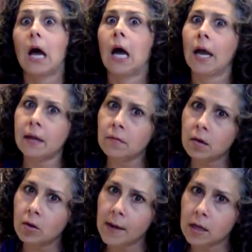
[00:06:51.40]
I don't
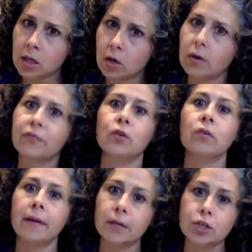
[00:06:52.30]
know about you, if you've
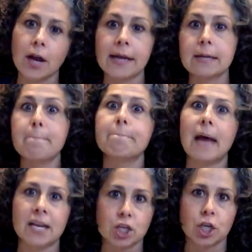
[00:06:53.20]
ever tried to
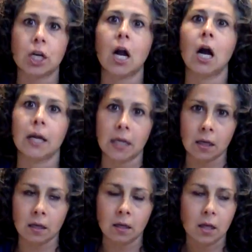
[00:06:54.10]
measure
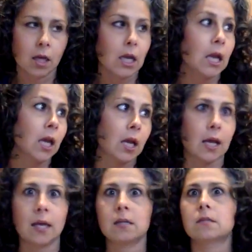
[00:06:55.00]
honey, it
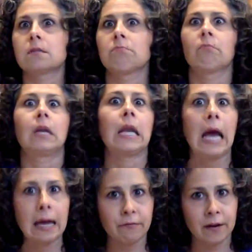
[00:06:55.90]
is
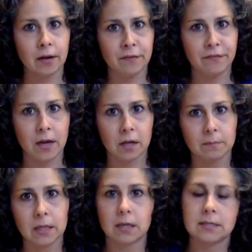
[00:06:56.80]
not very fun
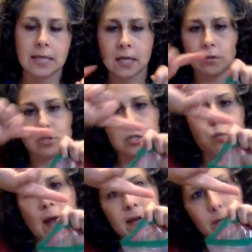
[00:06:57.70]
because then you just
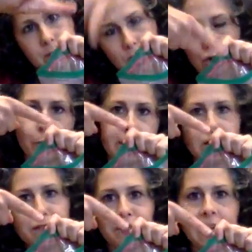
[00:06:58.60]
wind up scooping
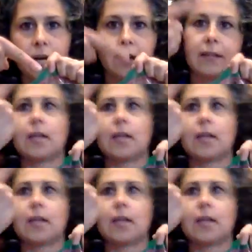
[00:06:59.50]
your finger and